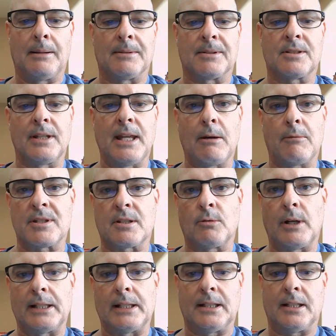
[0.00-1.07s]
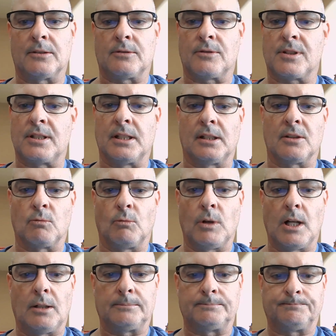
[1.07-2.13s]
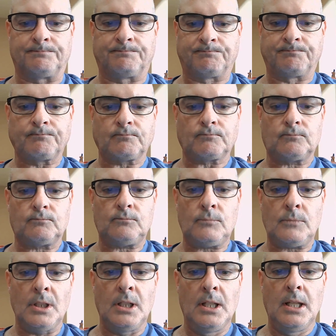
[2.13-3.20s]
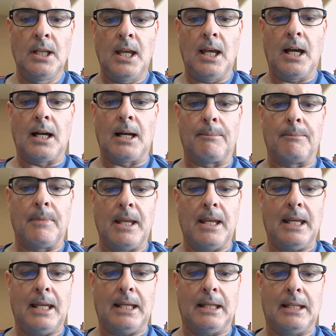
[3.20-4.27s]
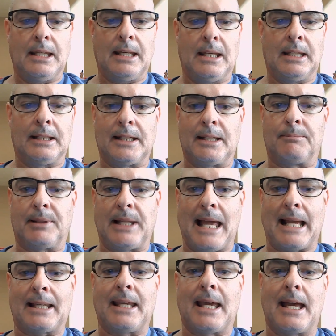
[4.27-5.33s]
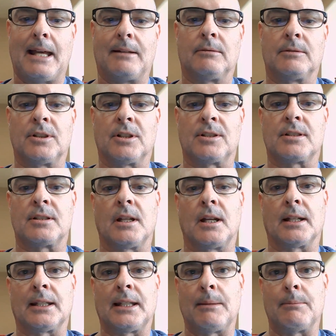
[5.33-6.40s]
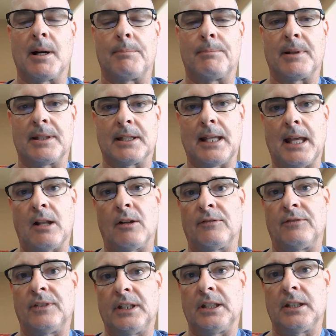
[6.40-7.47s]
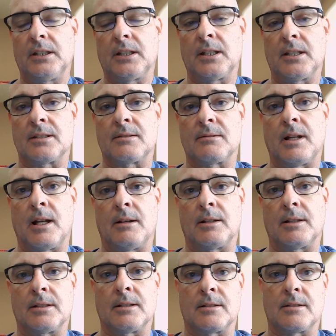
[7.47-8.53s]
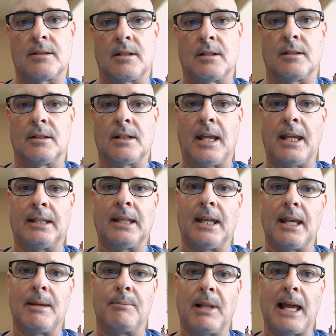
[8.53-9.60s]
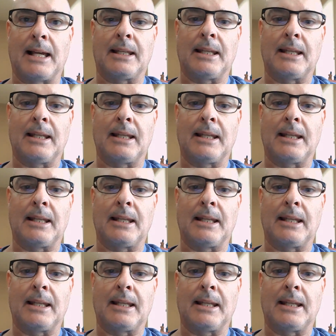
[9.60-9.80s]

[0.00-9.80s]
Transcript: So that was quite interesting as well. And then Black Cat just came up. I think LV is AKA Black